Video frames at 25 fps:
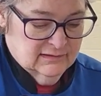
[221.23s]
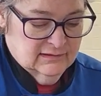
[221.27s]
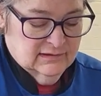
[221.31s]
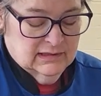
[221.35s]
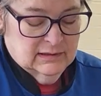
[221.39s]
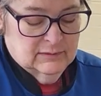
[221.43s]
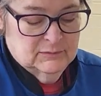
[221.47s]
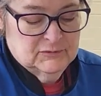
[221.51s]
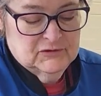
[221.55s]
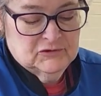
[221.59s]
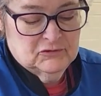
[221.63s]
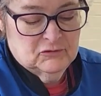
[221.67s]

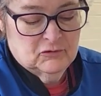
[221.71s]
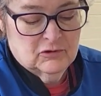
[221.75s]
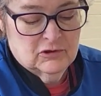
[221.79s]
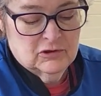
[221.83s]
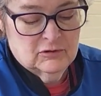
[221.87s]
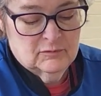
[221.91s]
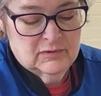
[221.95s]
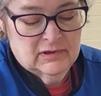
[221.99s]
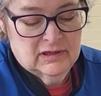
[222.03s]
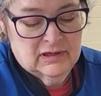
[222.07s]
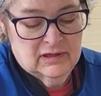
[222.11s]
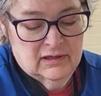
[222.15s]

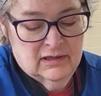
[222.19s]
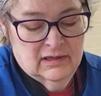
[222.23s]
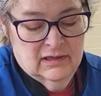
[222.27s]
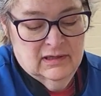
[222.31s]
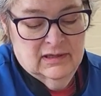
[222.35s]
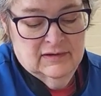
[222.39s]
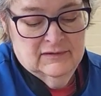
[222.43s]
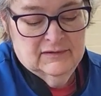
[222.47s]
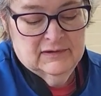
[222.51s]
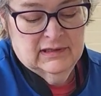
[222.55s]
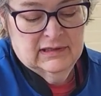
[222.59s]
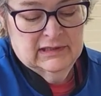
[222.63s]
absorb
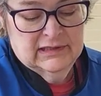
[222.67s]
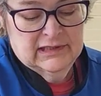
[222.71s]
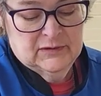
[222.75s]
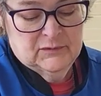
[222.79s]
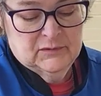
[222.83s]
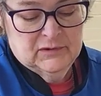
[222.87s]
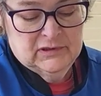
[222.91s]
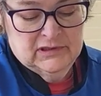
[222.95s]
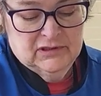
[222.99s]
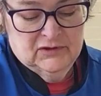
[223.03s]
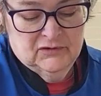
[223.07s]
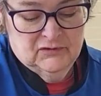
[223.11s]
the
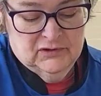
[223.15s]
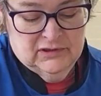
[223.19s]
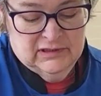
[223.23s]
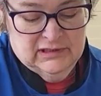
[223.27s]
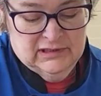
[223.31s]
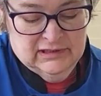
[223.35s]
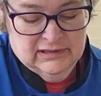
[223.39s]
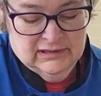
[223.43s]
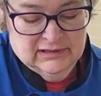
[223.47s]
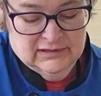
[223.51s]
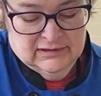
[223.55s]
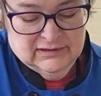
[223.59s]
liquid
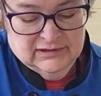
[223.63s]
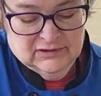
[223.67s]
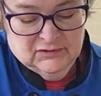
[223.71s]
ingredients.